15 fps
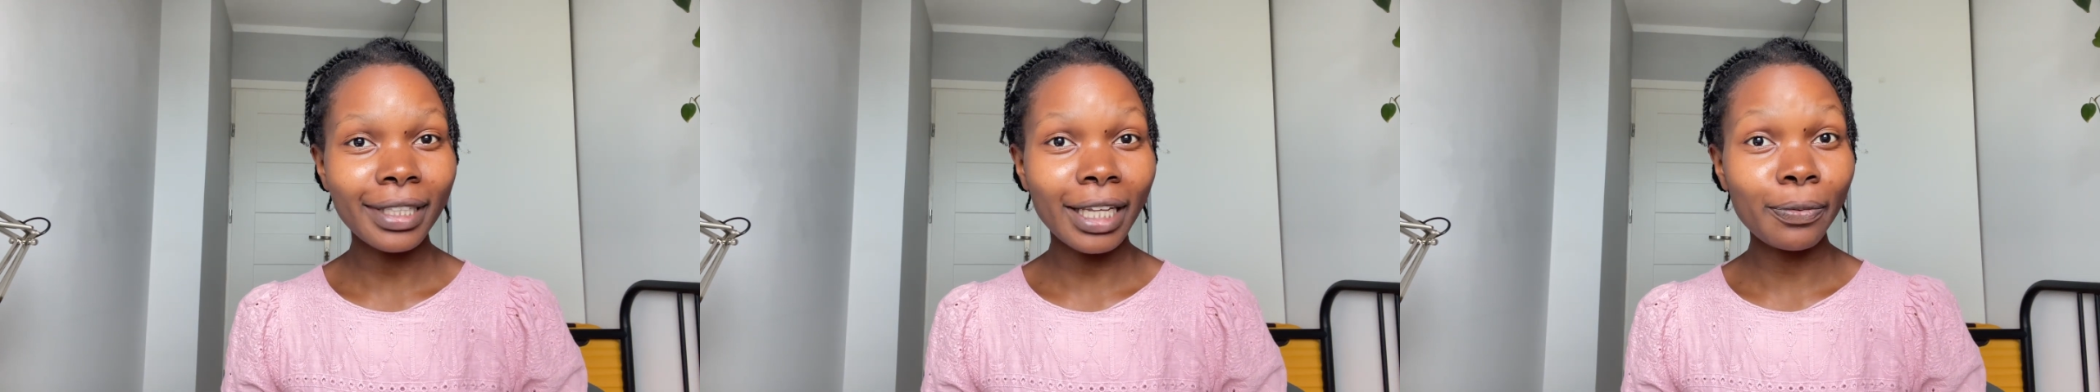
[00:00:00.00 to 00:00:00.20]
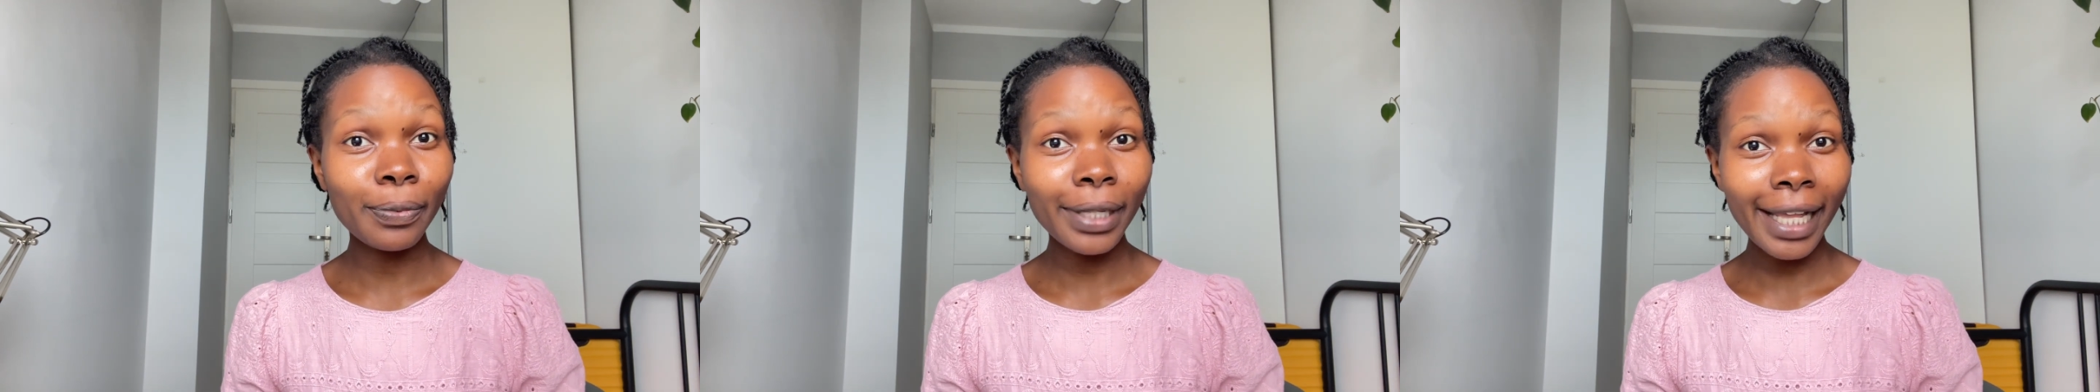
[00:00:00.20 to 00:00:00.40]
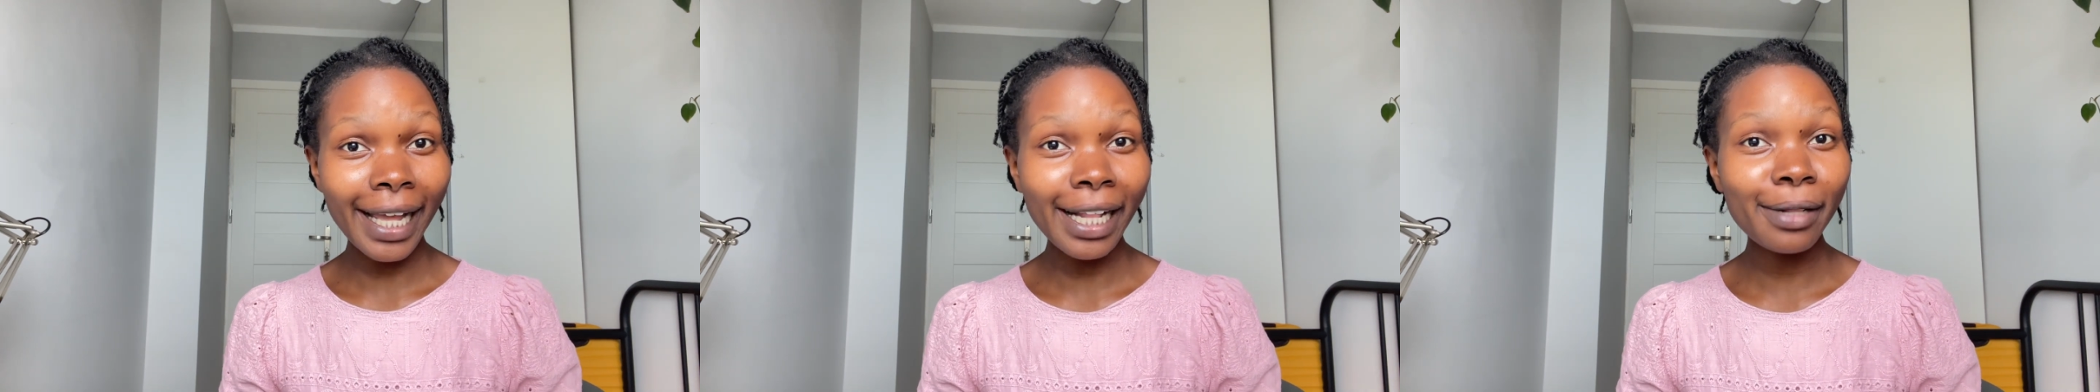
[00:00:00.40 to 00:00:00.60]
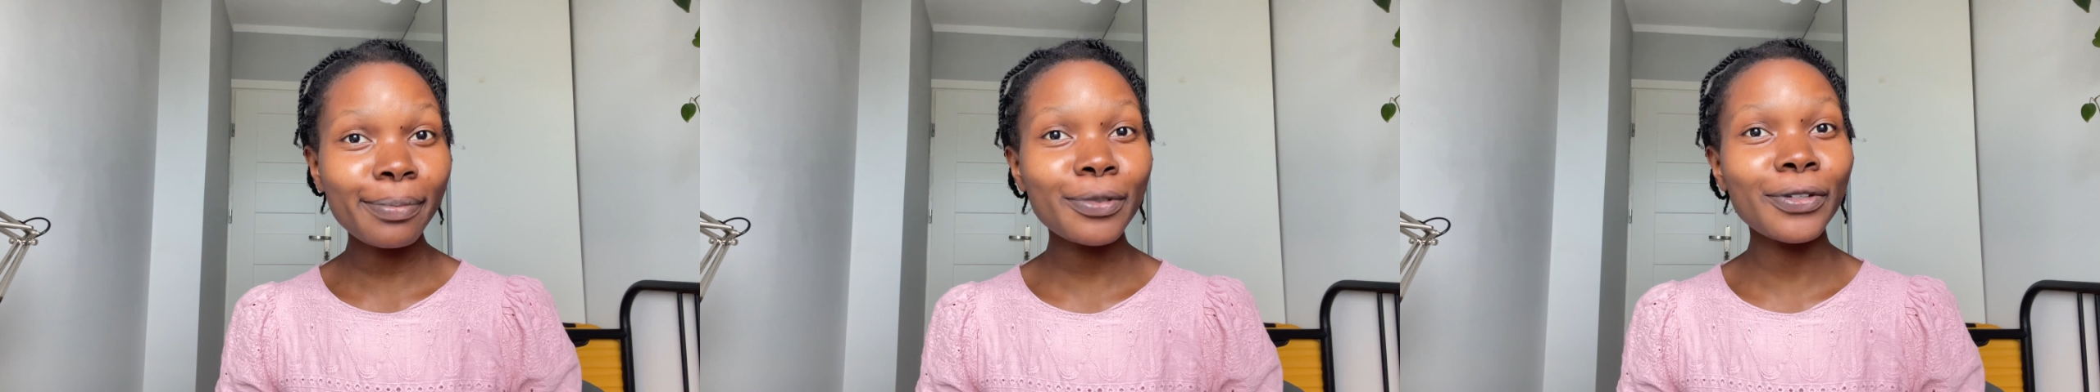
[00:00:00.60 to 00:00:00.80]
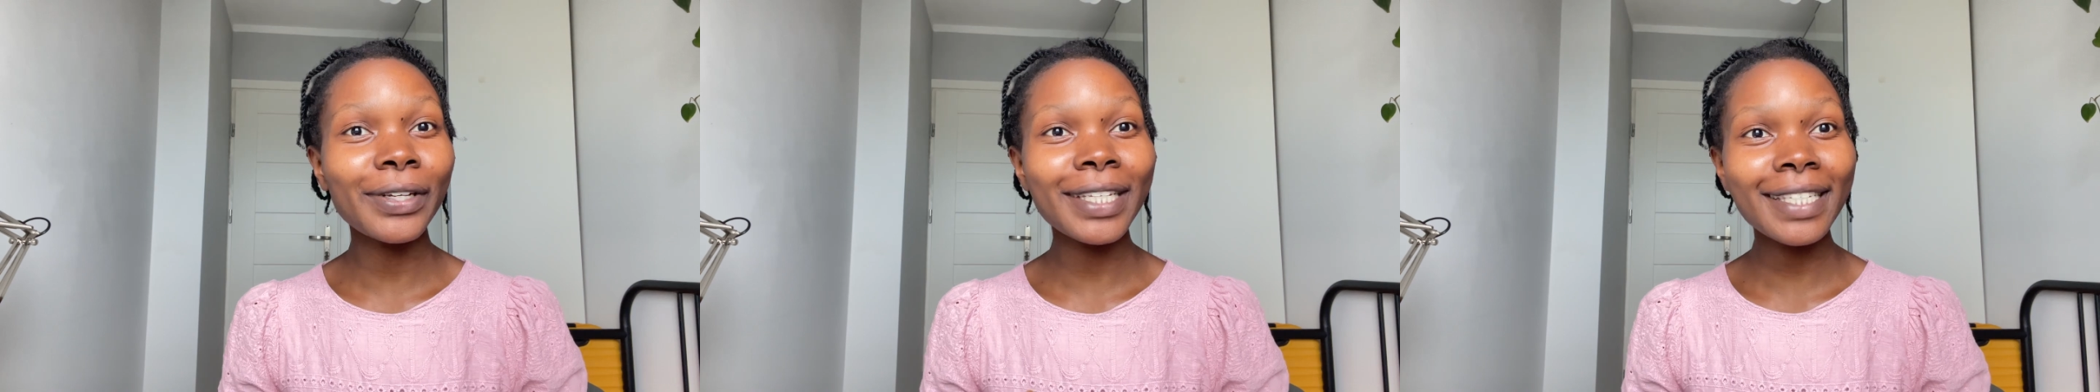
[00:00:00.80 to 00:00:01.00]
that will help
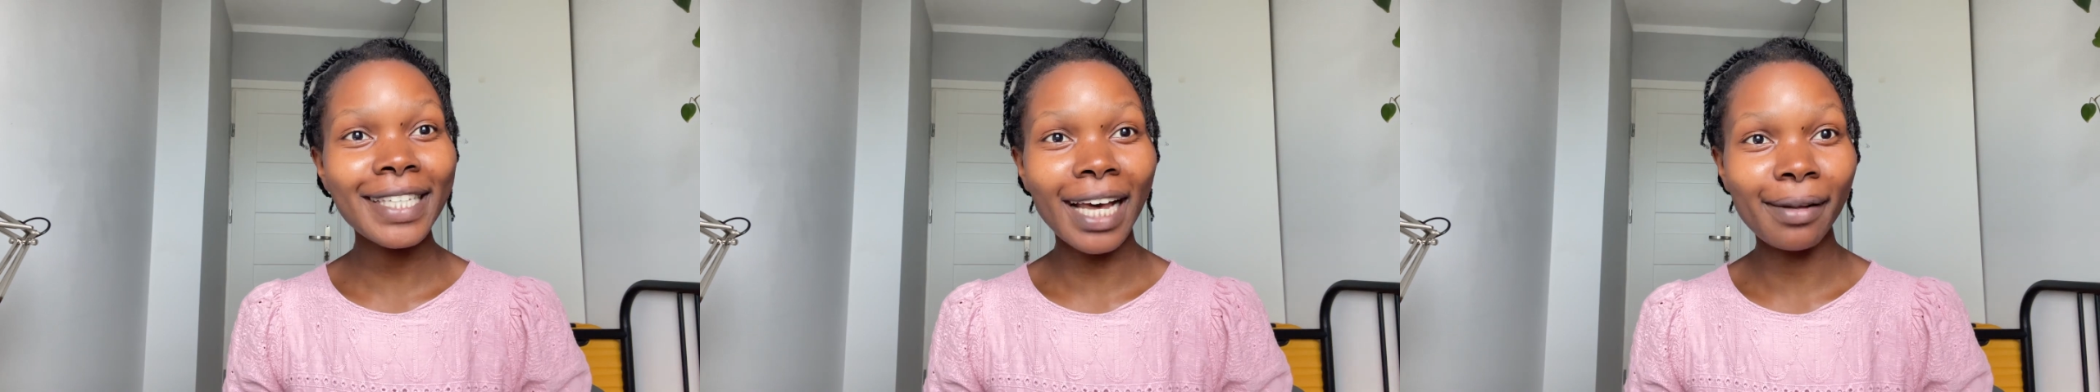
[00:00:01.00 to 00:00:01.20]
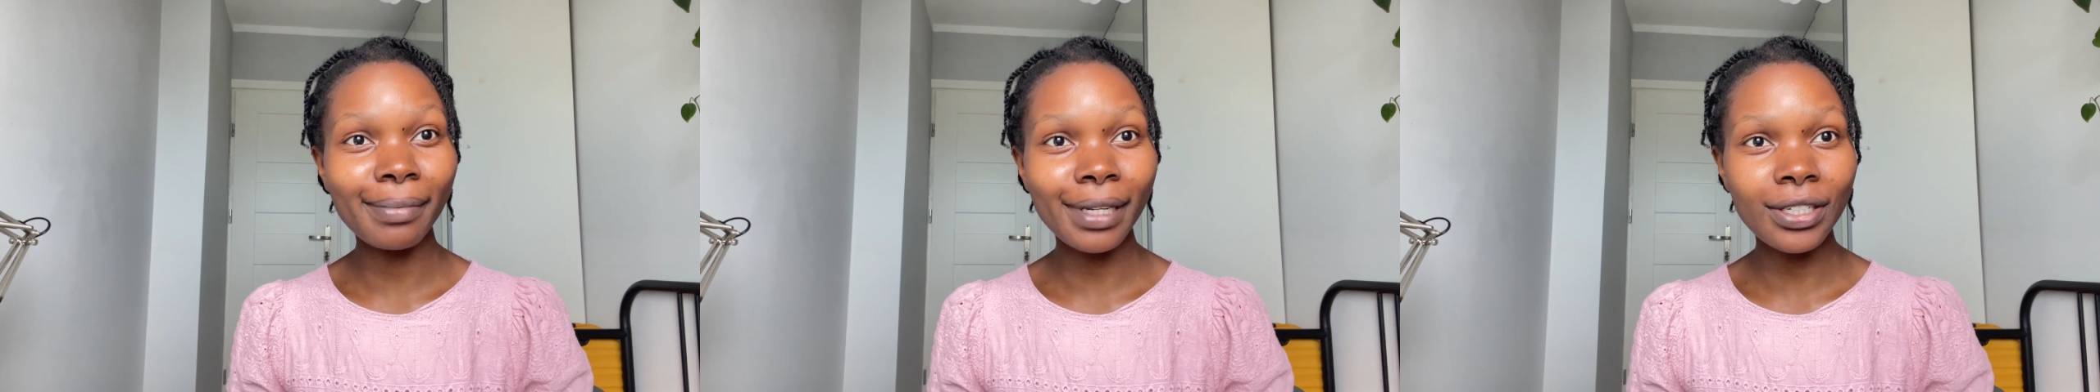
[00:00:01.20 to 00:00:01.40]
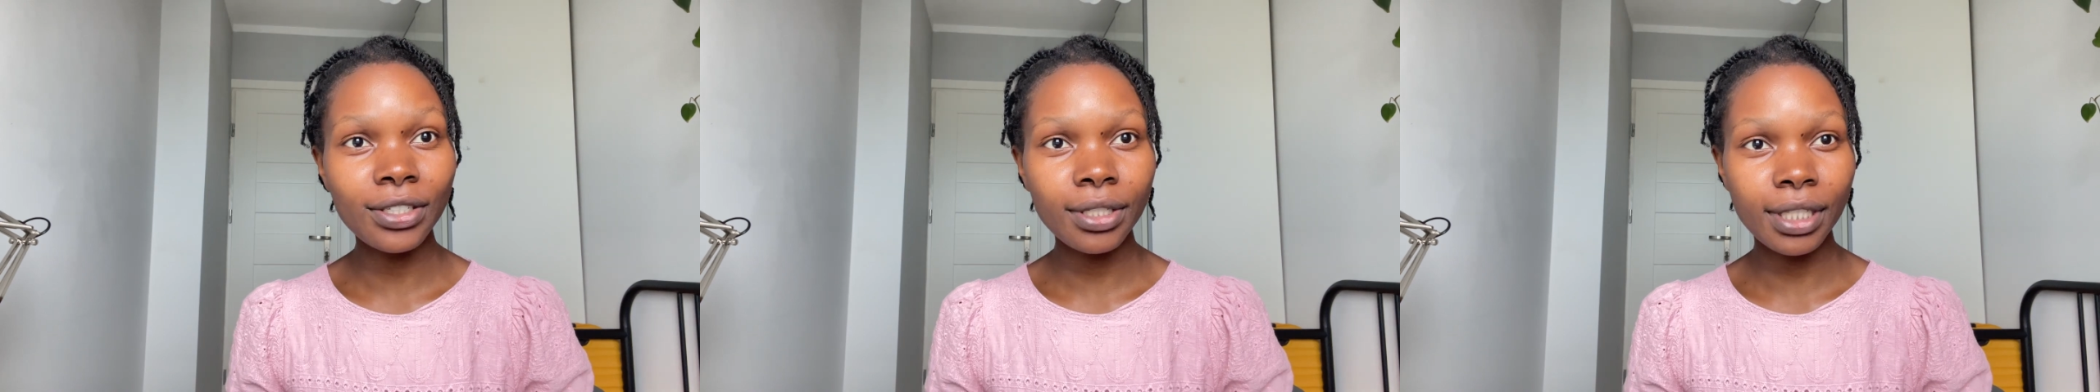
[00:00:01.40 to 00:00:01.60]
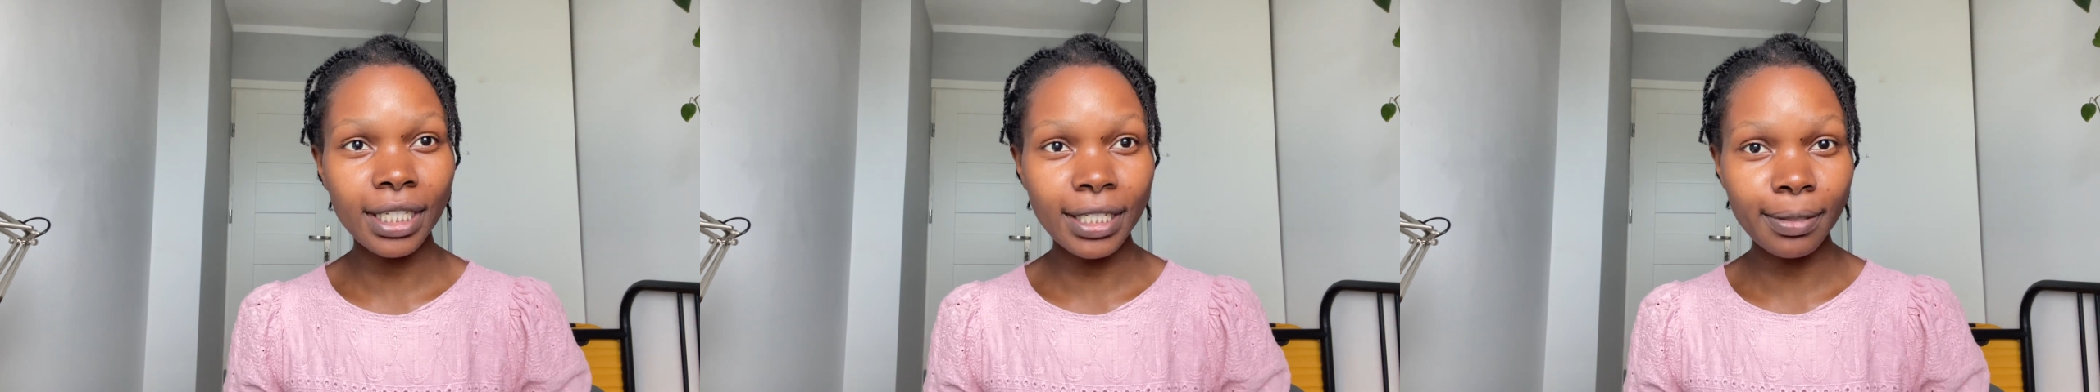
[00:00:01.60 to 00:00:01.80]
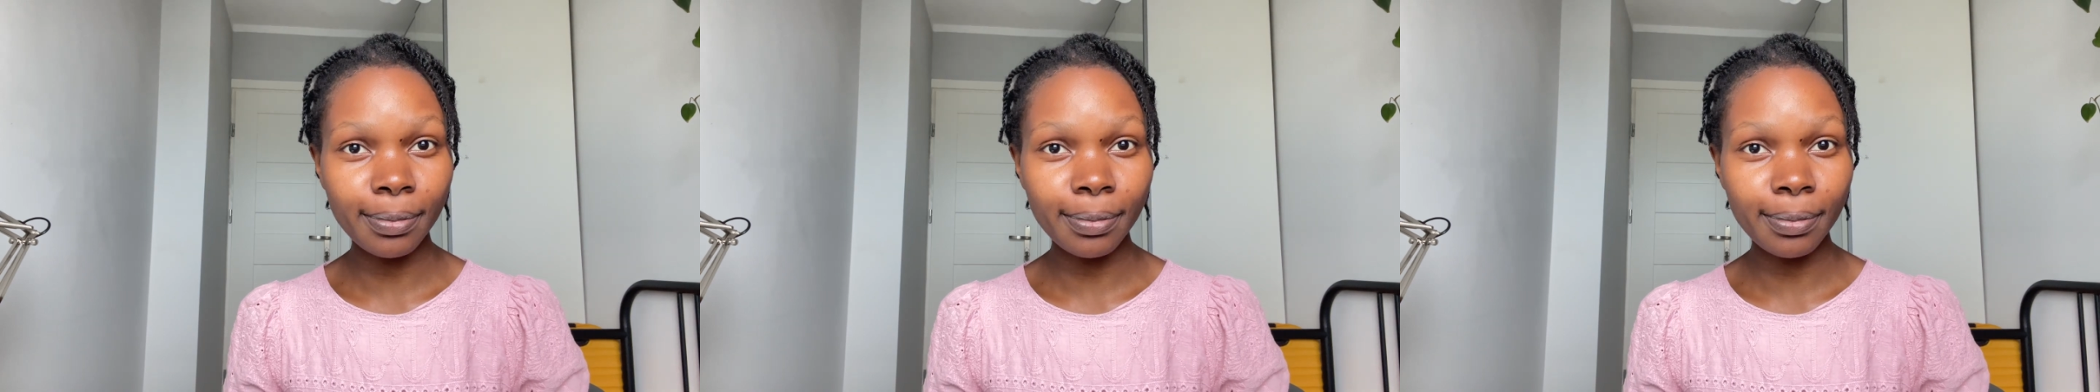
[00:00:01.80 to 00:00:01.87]
to establish this